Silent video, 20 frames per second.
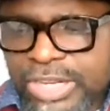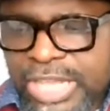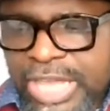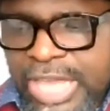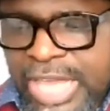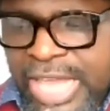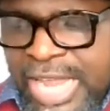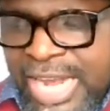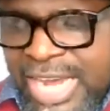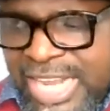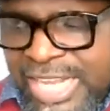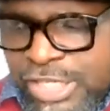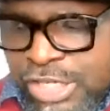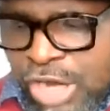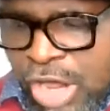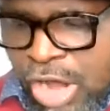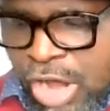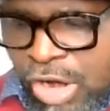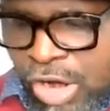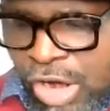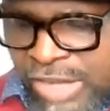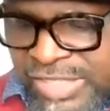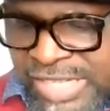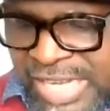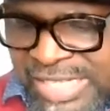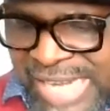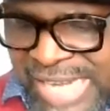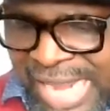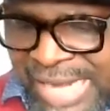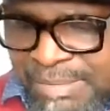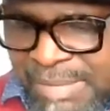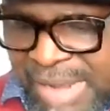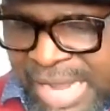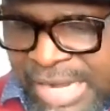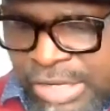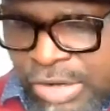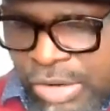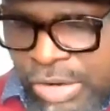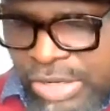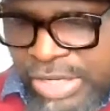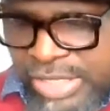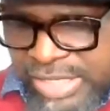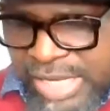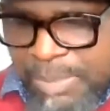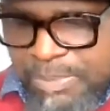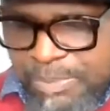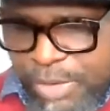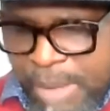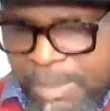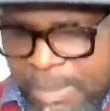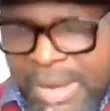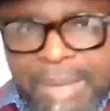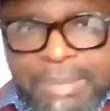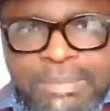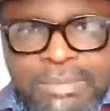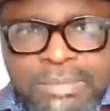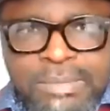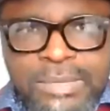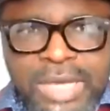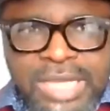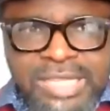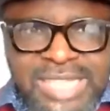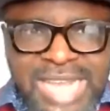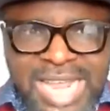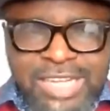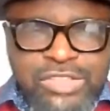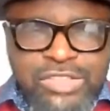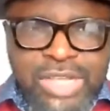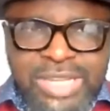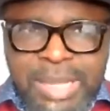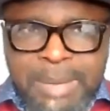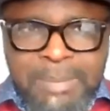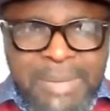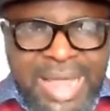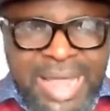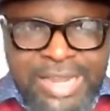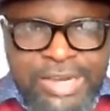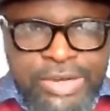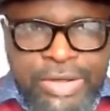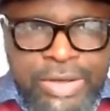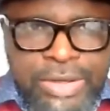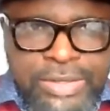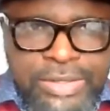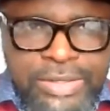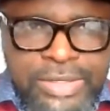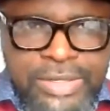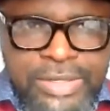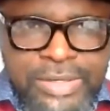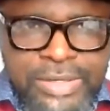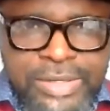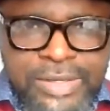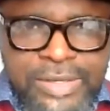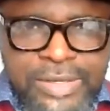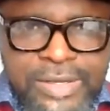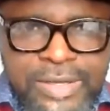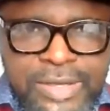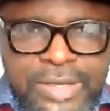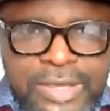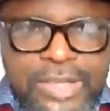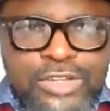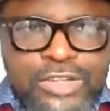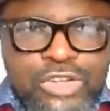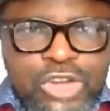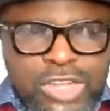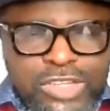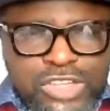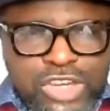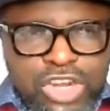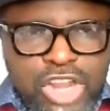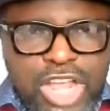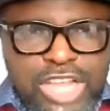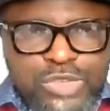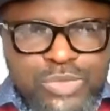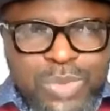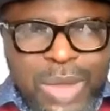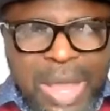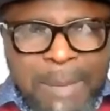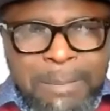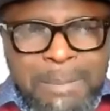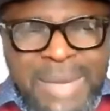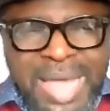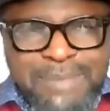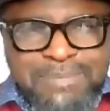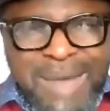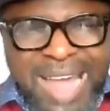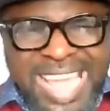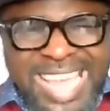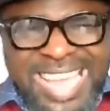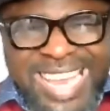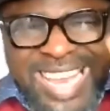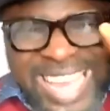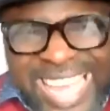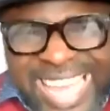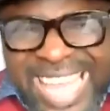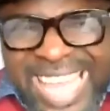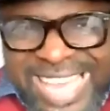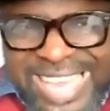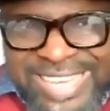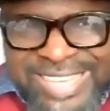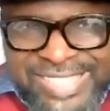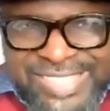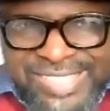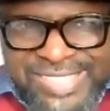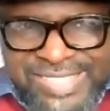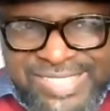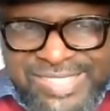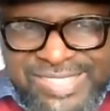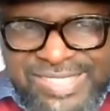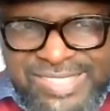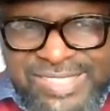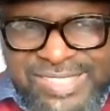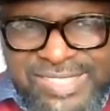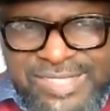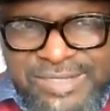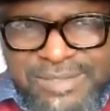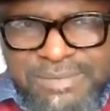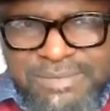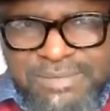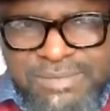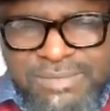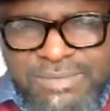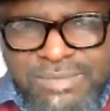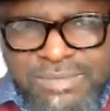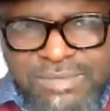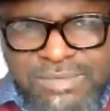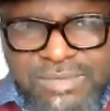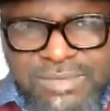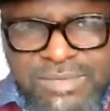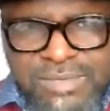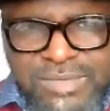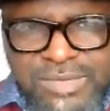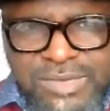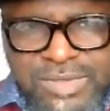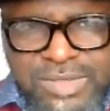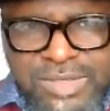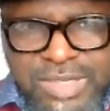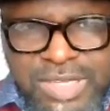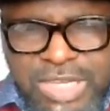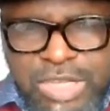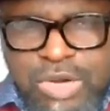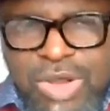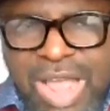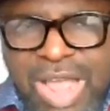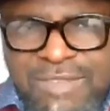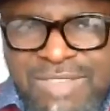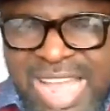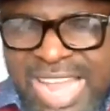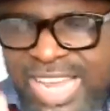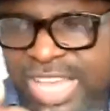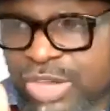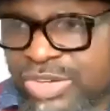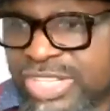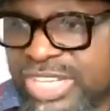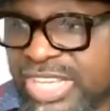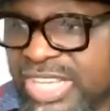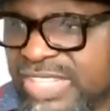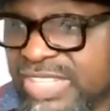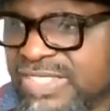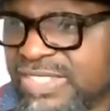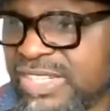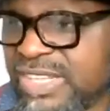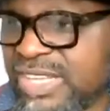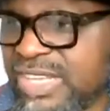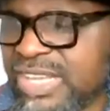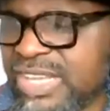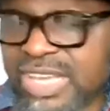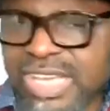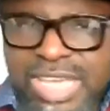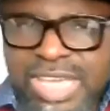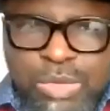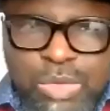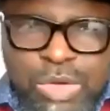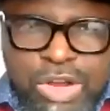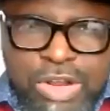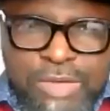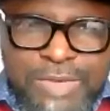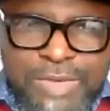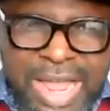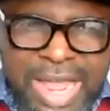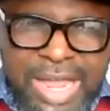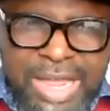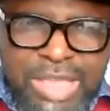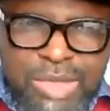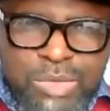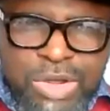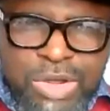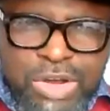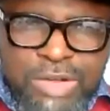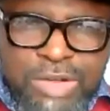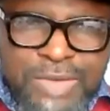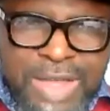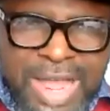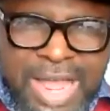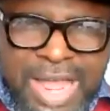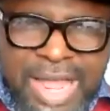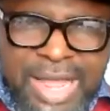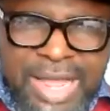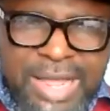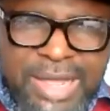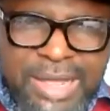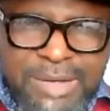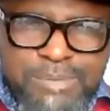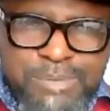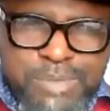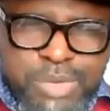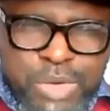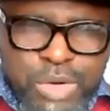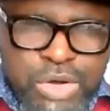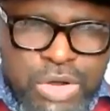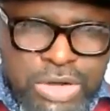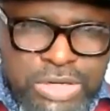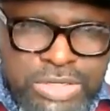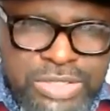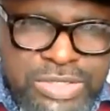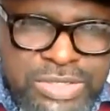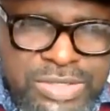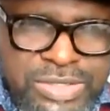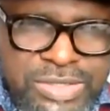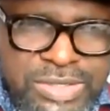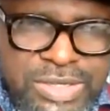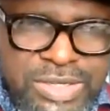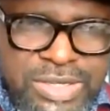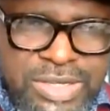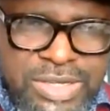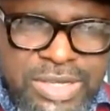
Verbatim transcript: The English law calls a child minor. It's a problem. A child is not a minor. Those laws were made by kings. You know, I've argued this in one of our in one of our products.